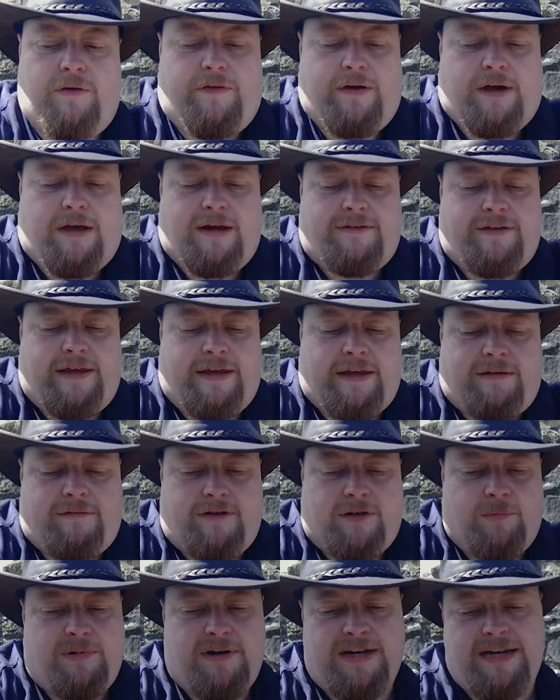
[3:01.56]
going to take a
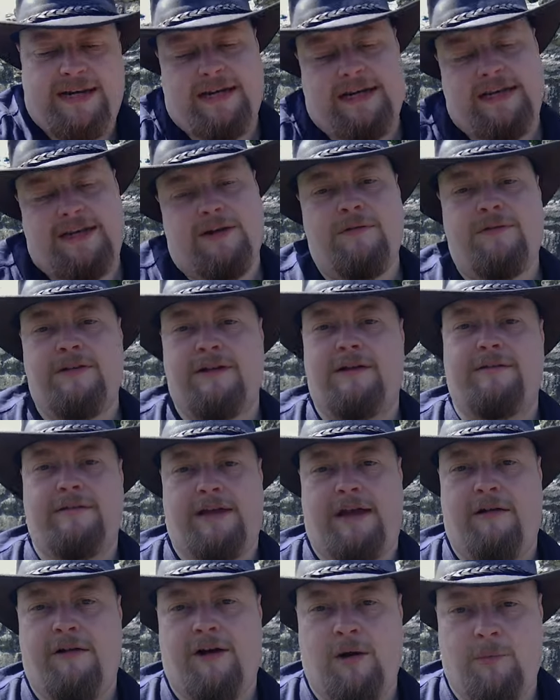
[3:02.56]
completely
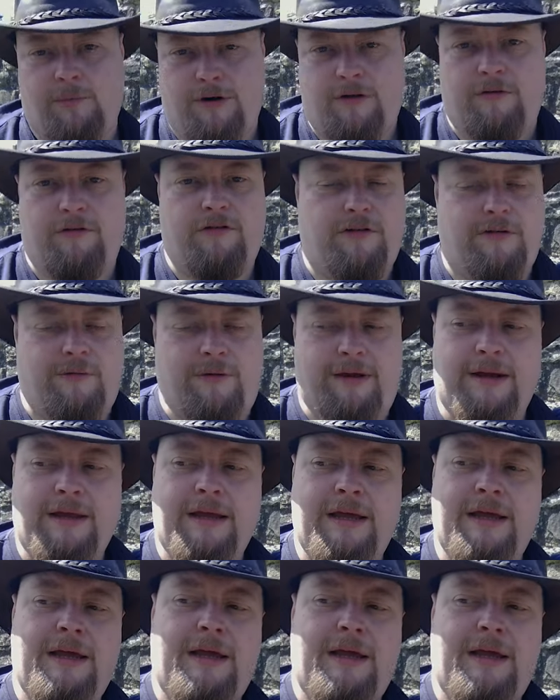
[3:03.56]
utilitarian approach to it,